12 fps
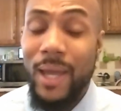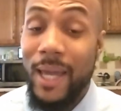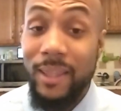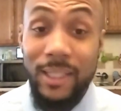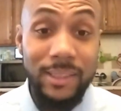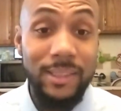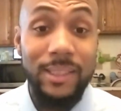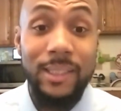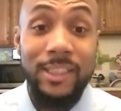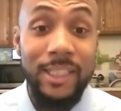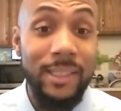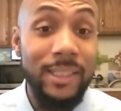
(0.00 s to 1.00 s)
And this is
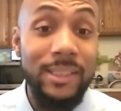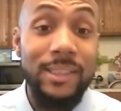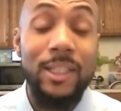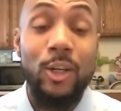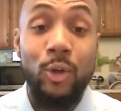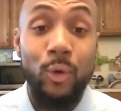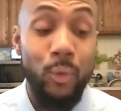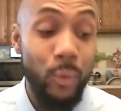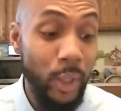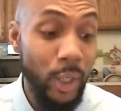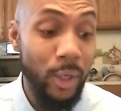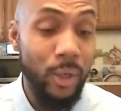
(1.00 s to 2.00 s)
a
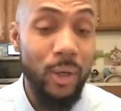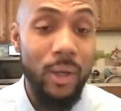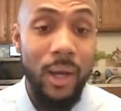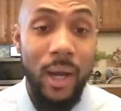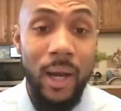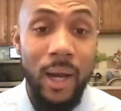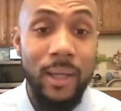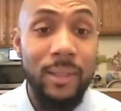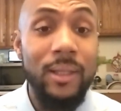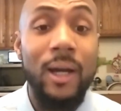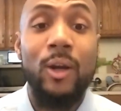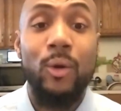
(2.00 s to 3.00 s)
career
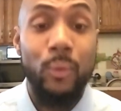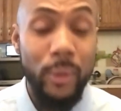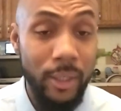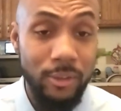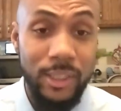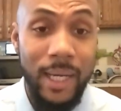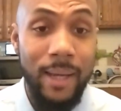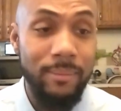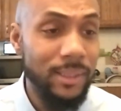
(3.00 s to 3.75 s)
job.